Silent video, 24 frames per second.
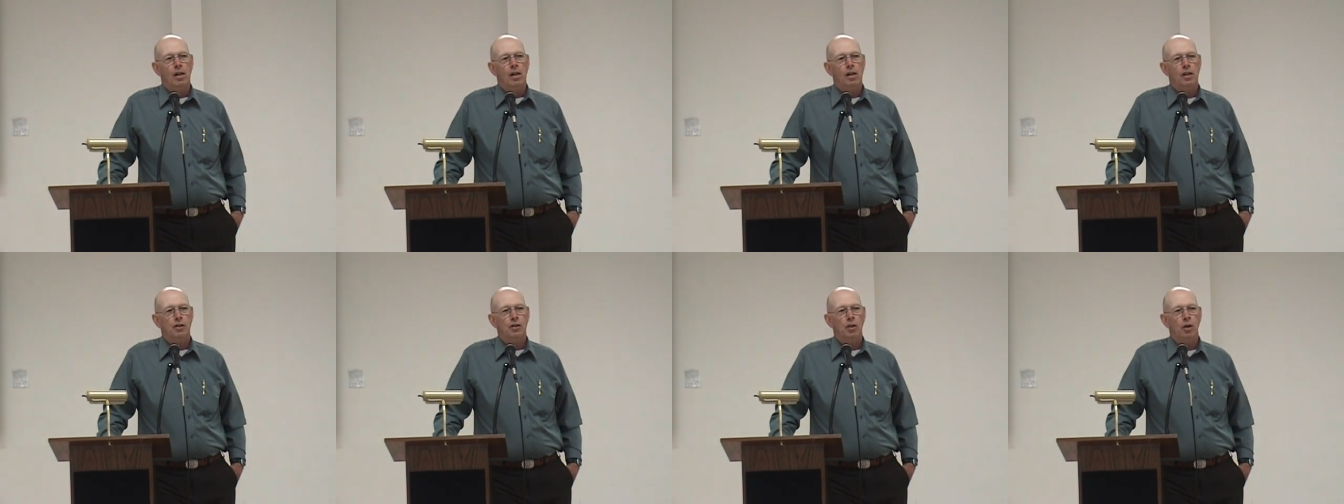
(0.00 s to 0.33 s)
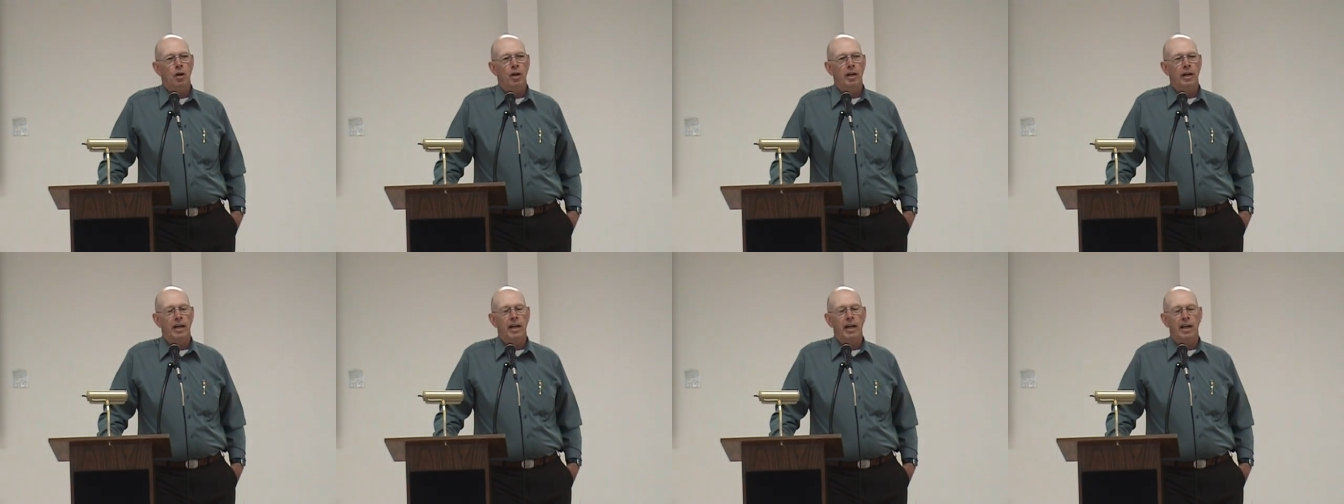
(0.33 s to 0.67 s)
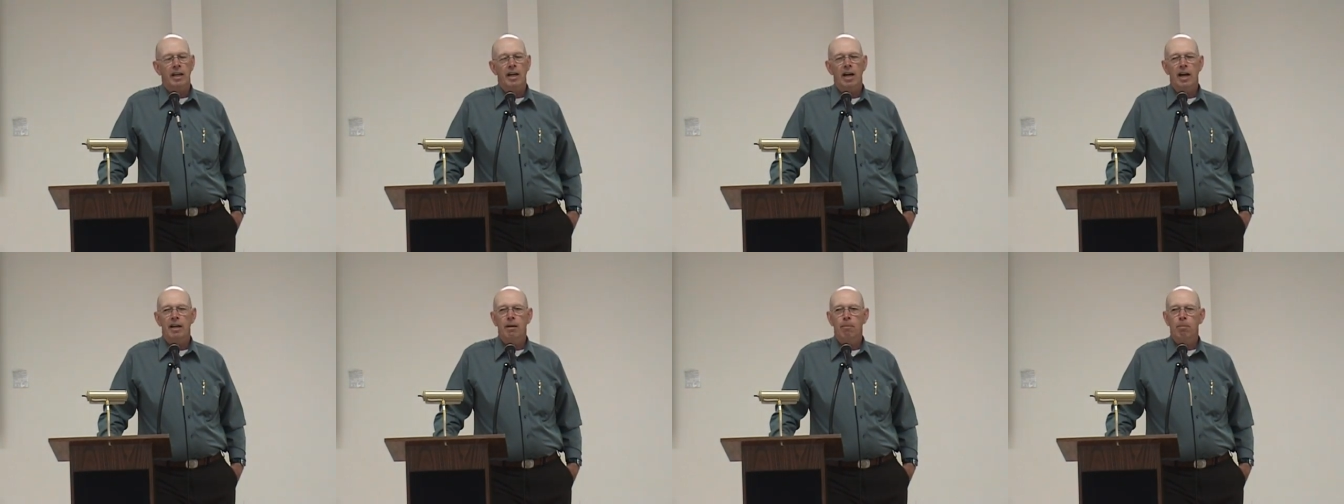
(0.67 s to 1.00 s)
So
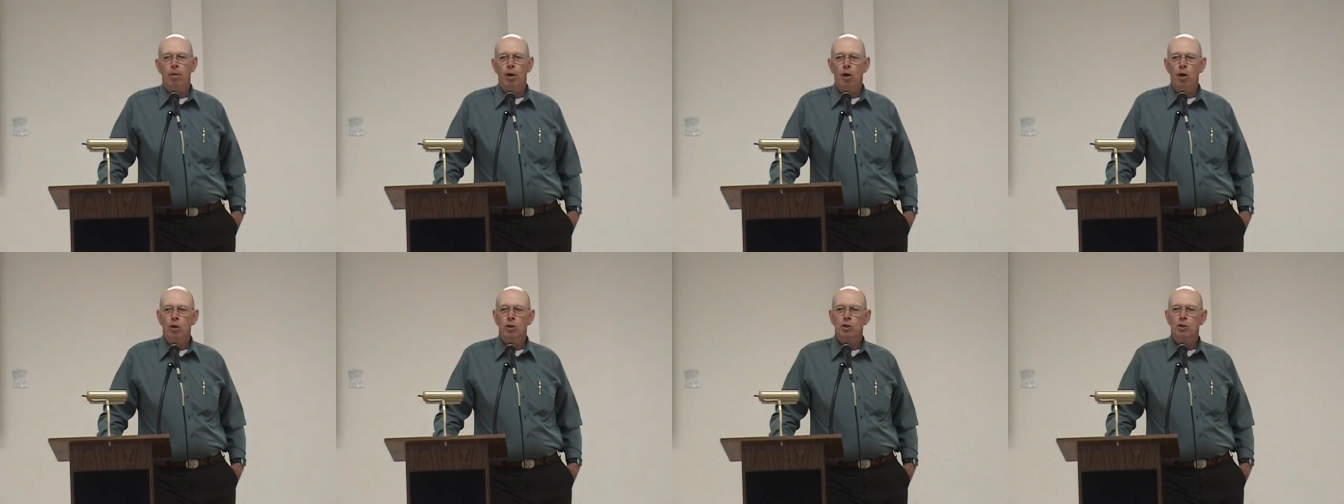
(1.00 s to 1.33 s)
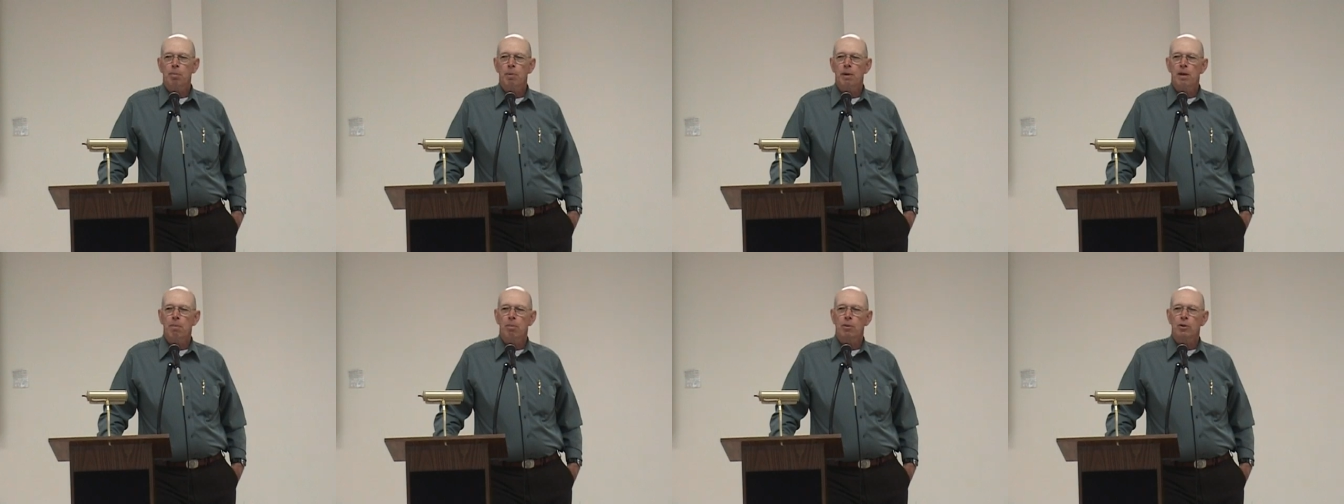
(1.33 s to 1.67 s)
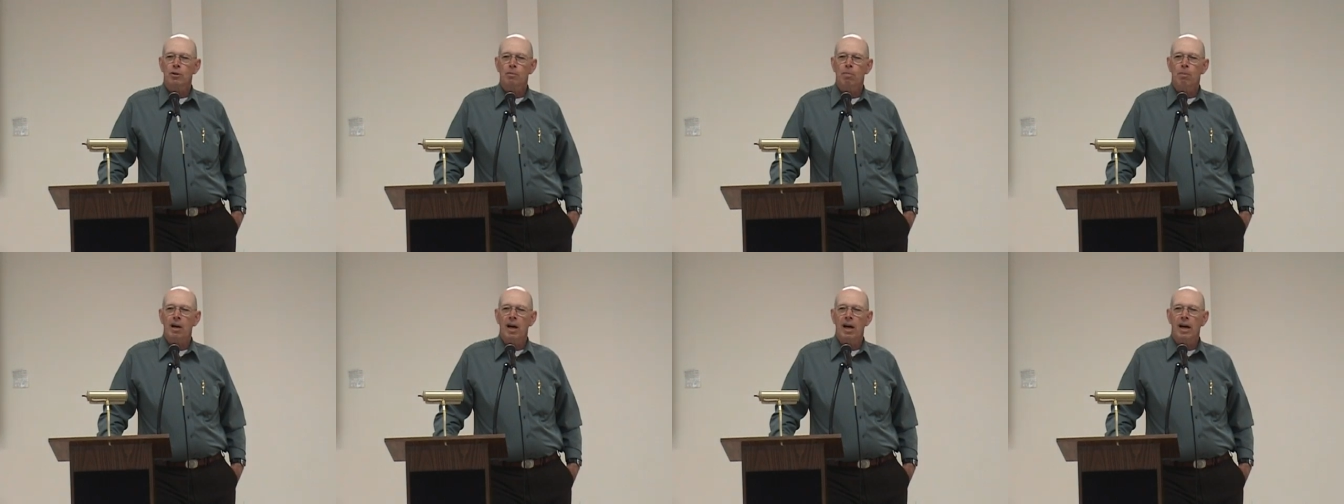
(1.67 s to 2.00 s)
it kind of blows
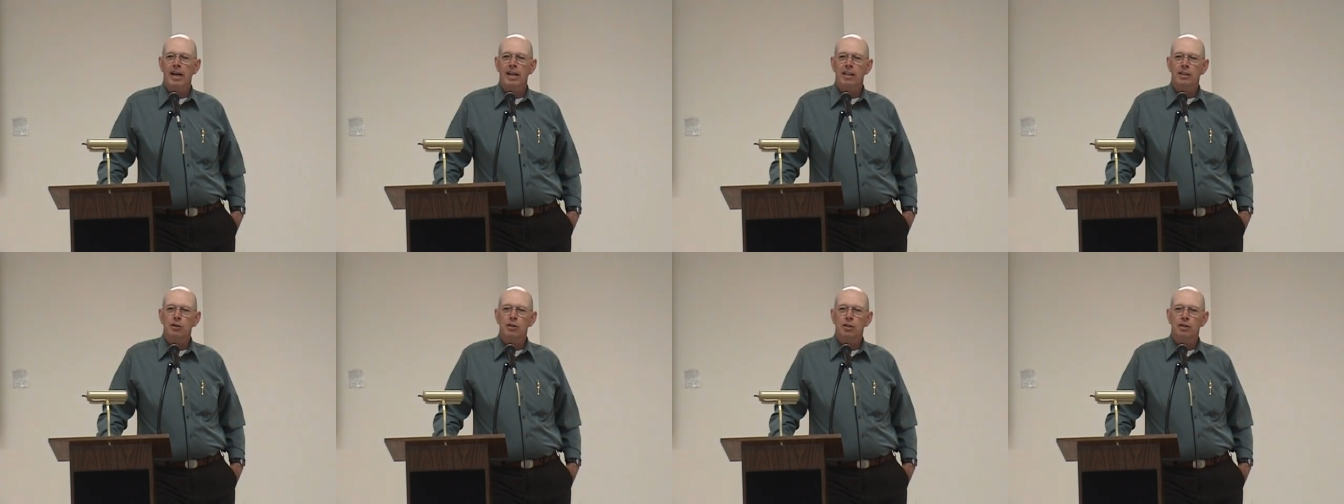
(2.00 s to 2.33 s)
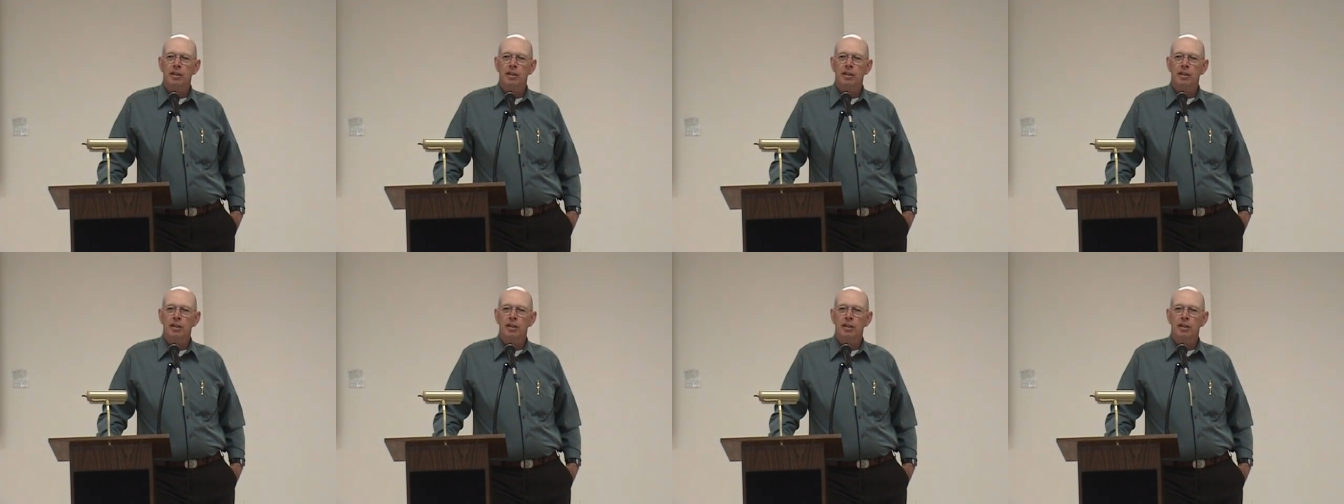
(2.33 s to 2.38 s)
people's minds